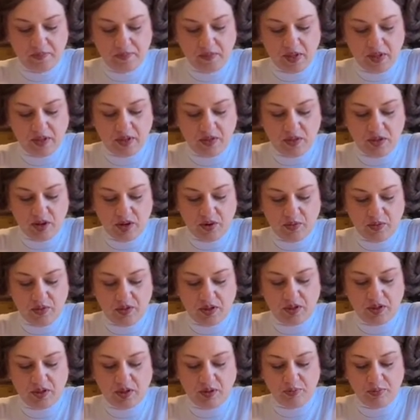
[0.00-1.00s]
Start with a
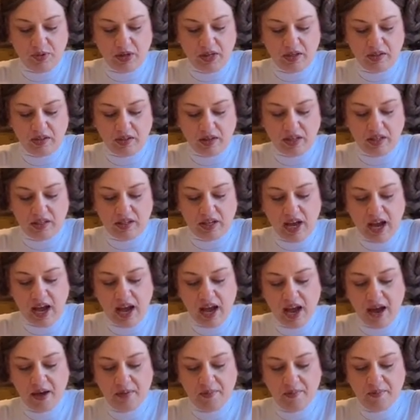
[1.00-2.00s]
little piece on
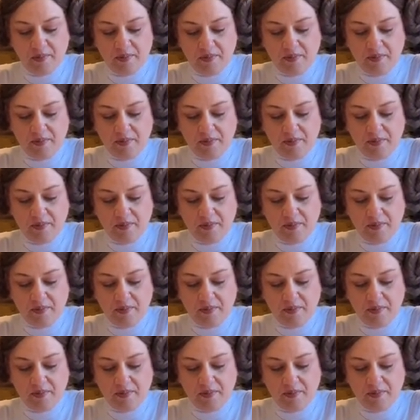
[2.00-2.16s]
top.